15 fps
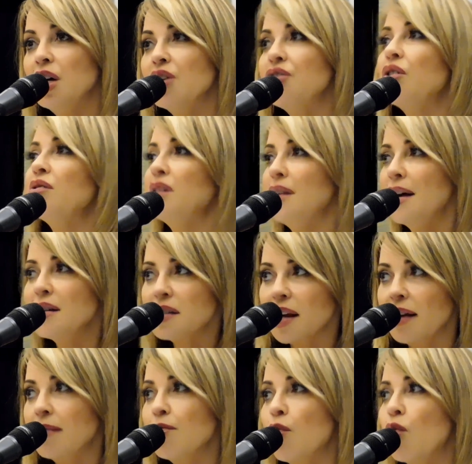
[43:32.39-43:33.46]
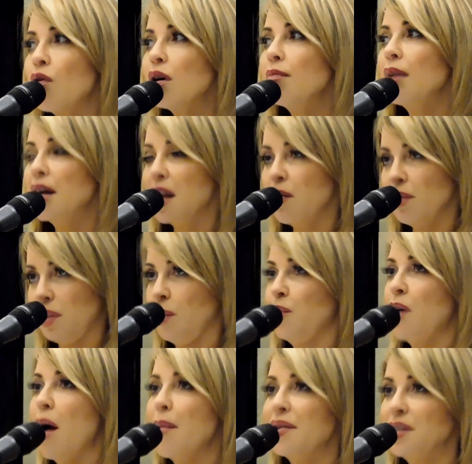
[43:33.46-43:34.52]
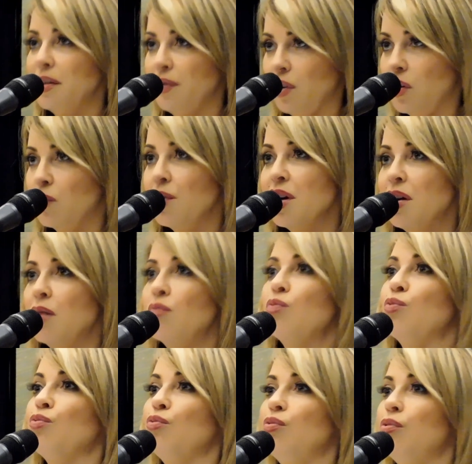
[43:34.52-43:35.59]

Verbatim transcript: So to then take more money with the promise of a career